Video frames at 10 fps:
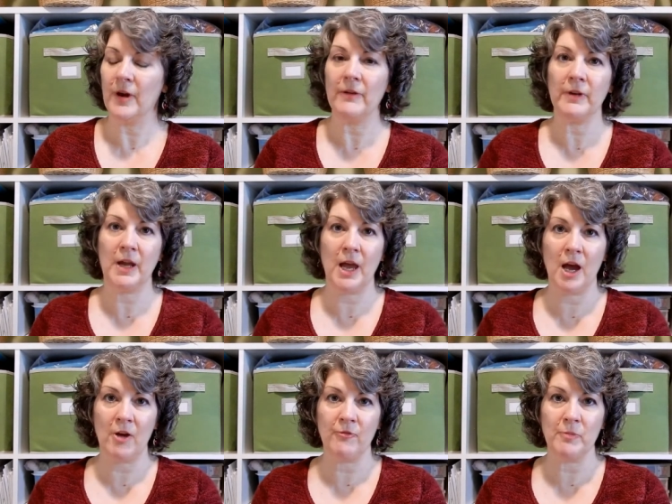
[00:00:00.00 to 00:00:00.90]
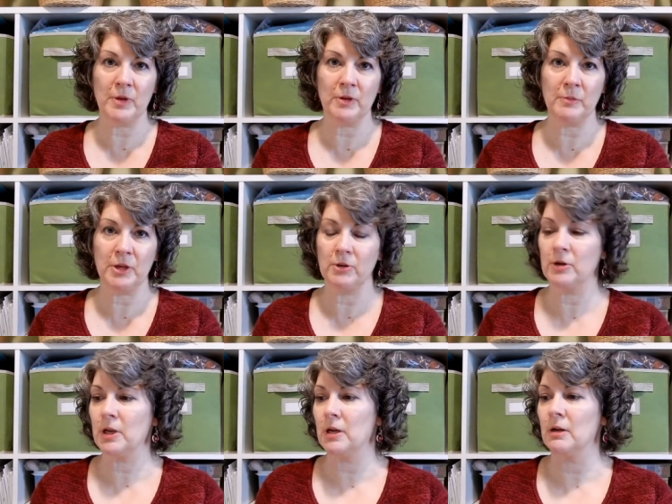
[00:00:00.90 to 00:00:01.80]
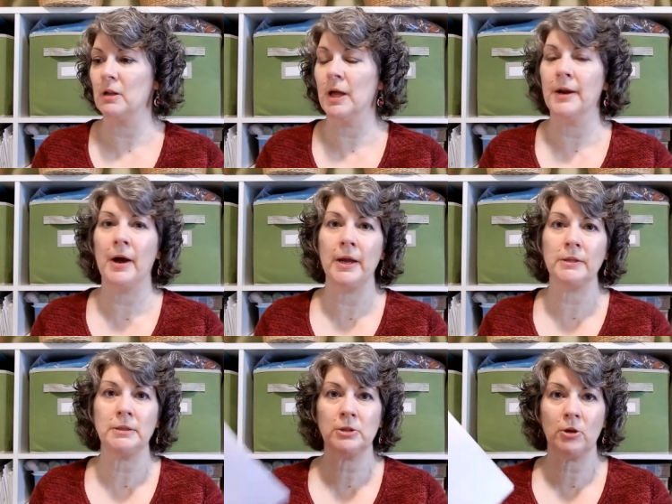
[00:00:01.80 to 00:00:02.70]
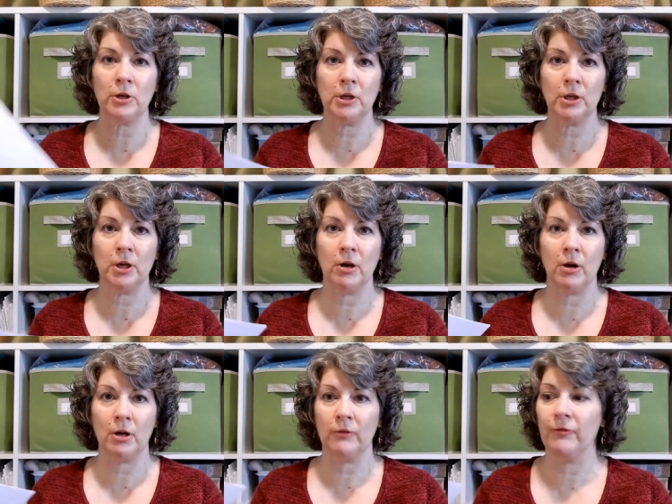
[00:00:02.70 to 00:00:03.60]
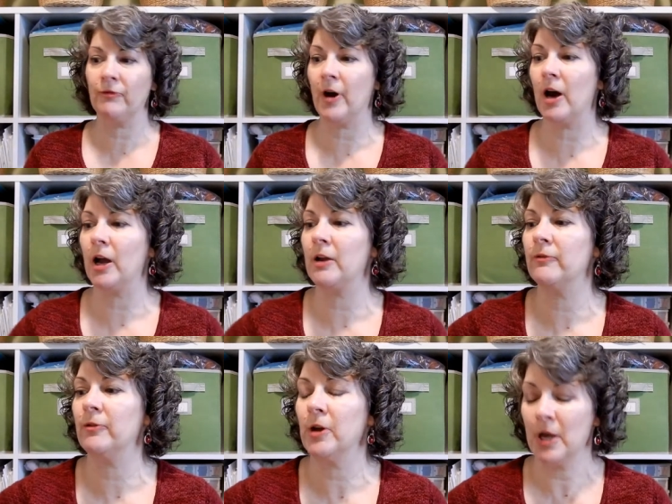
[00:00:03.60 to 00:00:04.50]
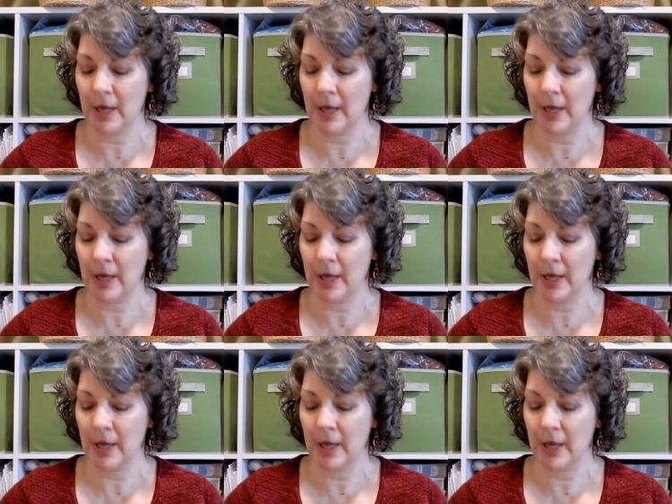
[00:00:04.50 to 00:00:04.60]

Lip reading: 5.5mm needle, and I started it on a 5,